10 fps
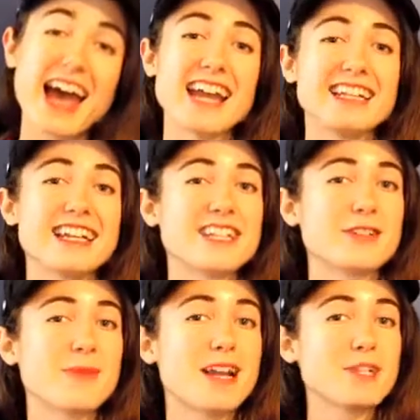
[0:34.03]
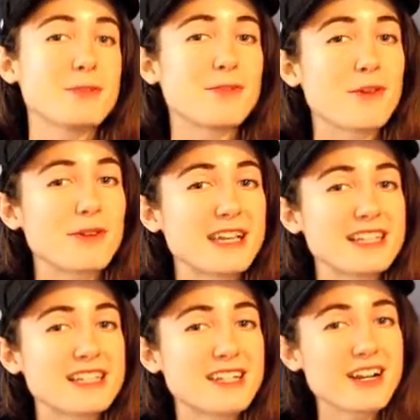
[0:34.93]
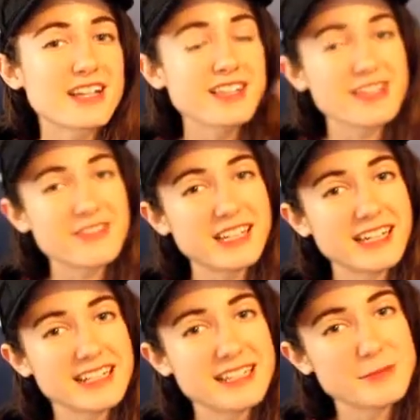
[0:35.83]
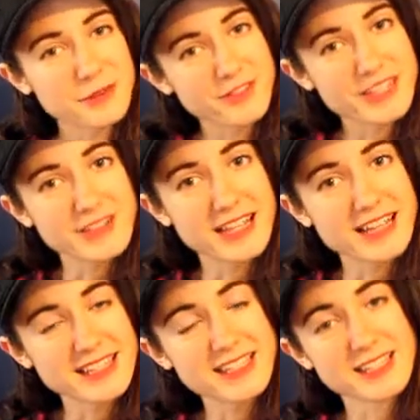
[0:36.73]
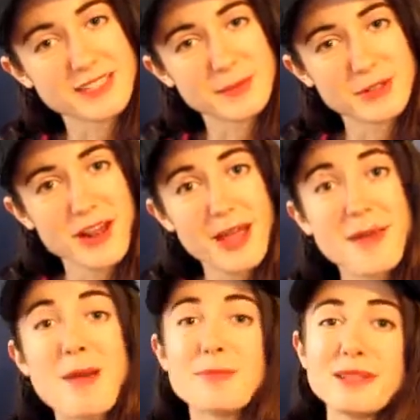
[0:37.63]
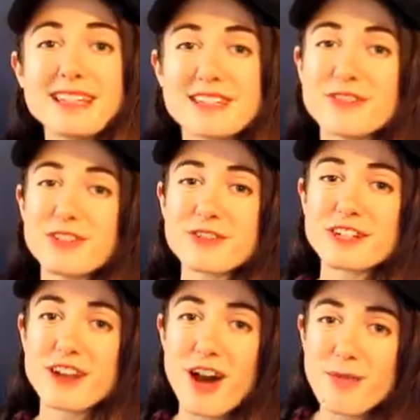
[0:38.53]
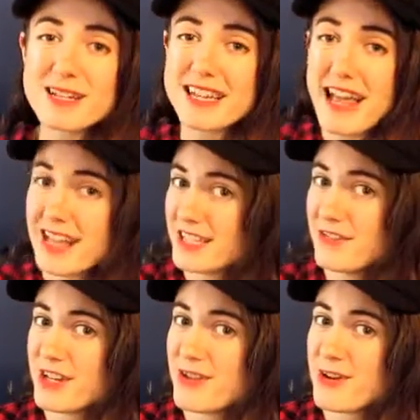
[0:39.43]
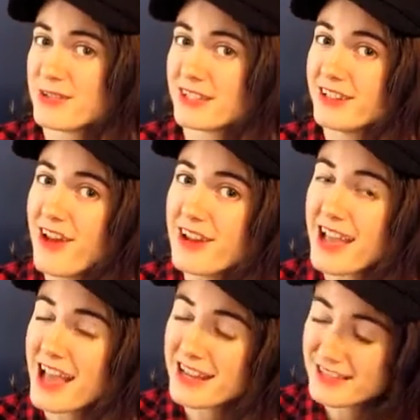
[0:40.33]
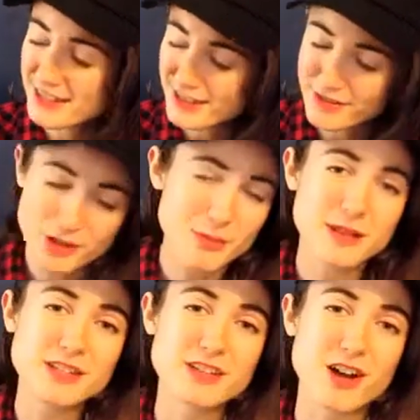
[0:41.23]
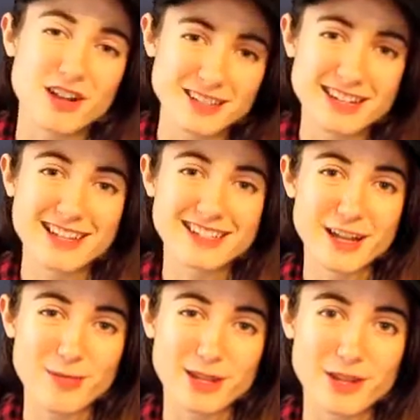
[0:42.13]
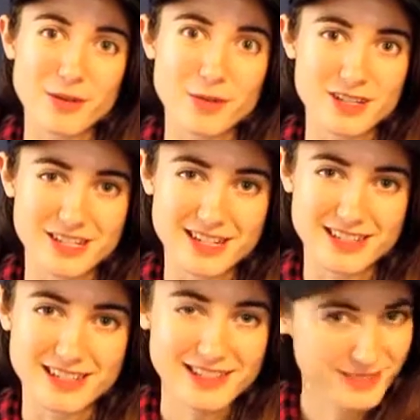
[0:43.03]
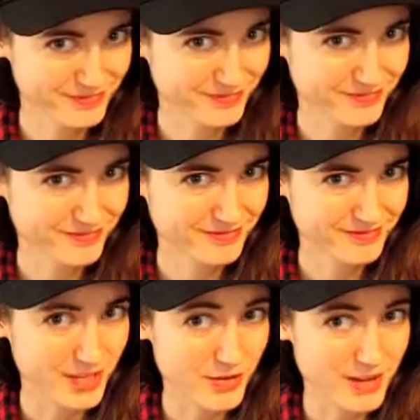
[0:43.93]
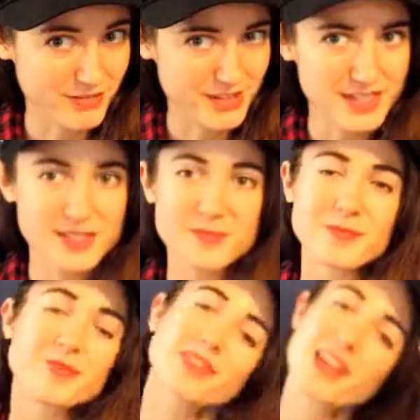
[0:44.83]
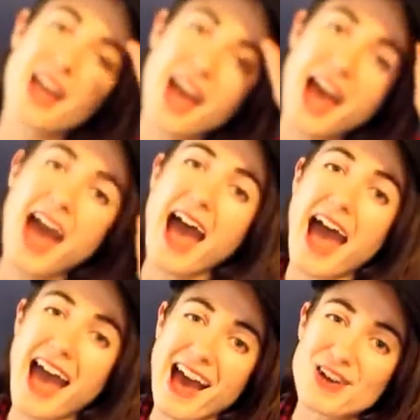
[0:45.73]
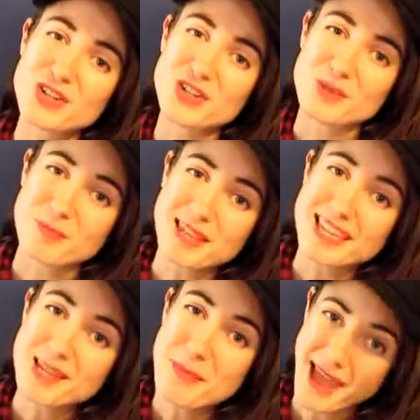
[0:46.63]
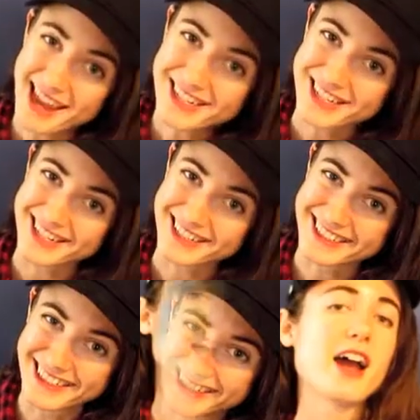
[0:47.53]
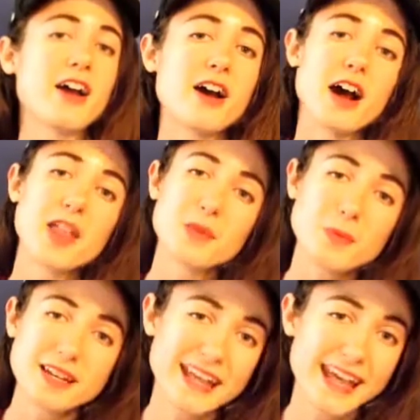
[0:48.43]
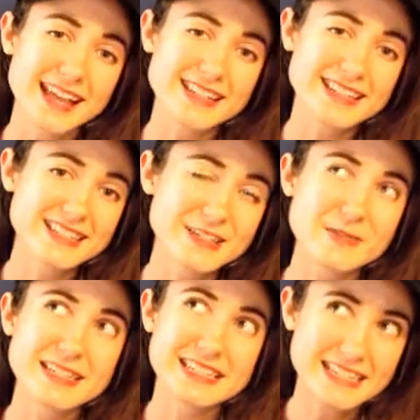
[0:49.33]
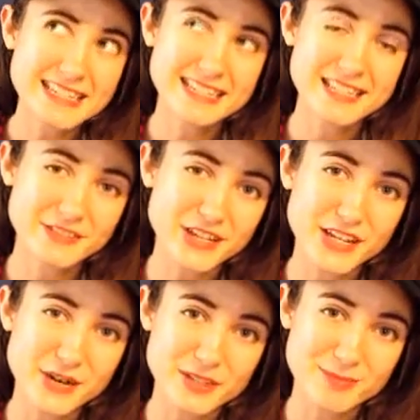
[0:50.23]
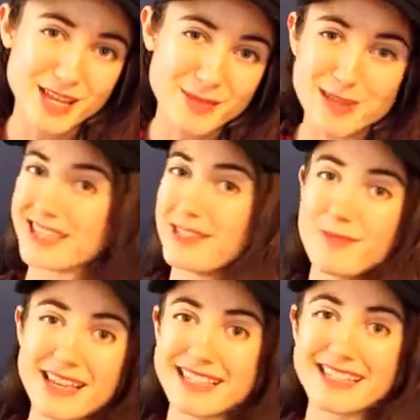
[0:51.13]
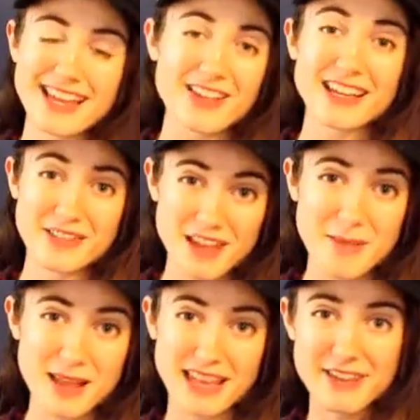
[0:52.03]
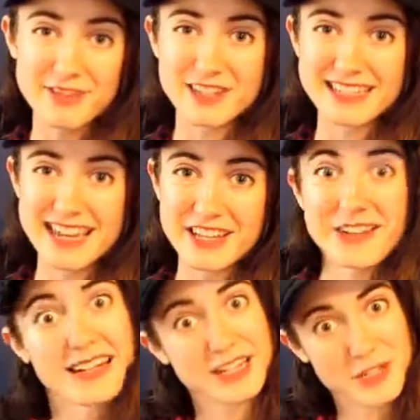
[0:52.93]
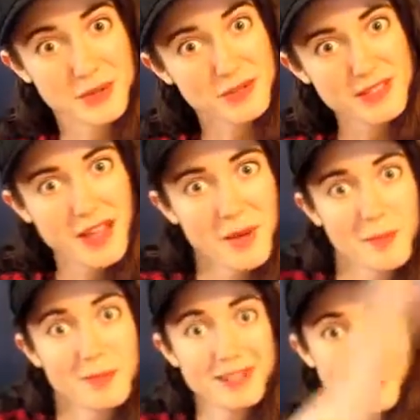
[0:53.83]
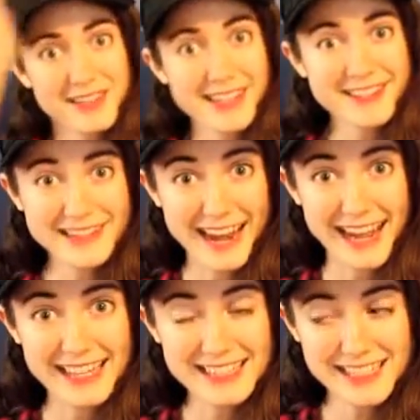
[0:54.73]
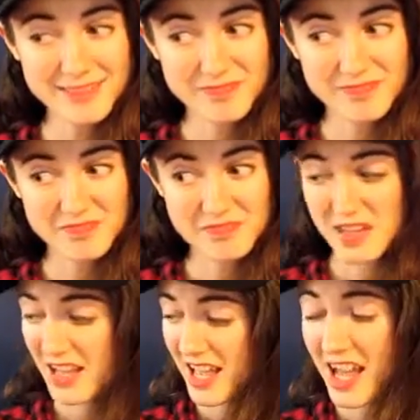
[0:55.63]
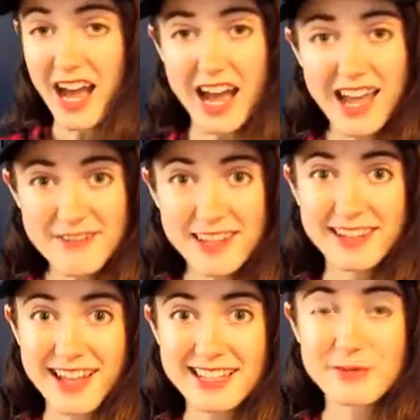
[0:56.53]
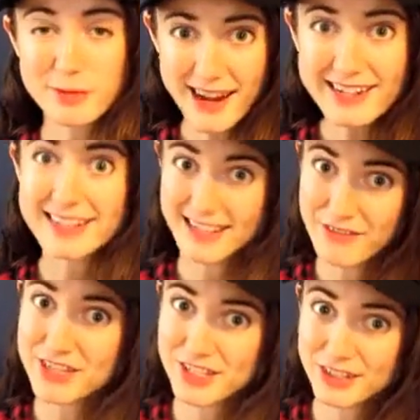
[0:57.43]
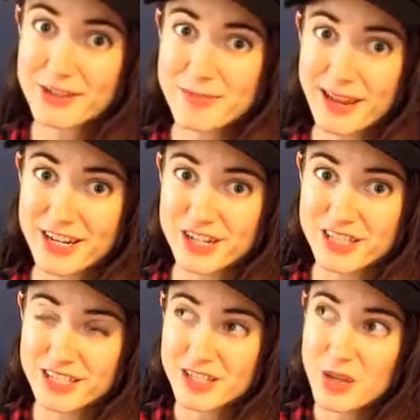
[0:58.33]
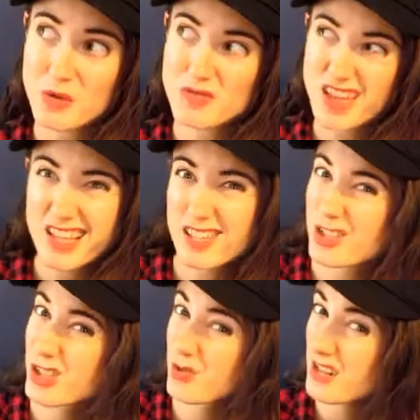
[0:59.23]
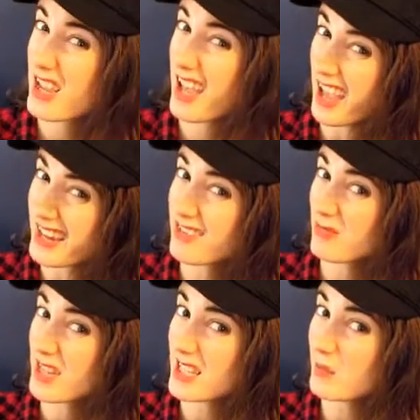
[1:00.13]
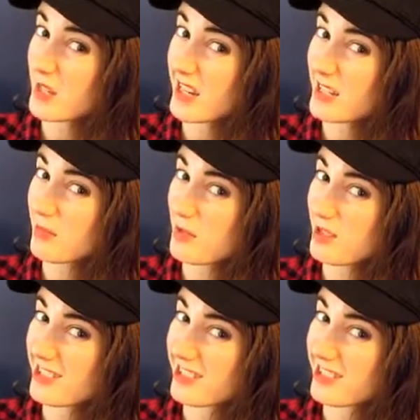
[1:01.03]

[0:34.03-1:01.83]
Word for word: I'd like to remind you before we get started that if you'd like to see more videos like this to subscribe and please feel free to comment as the video goes along and give your opinion on today's topic, which is, you ready for this? How to be patient. On the one hand, this is a ridiculous video to make because it makes it sound like I've got my life all together and I don't. But on the other hand, I've had lots of practice having to learn patience, so that sort of kind of makes me an expert.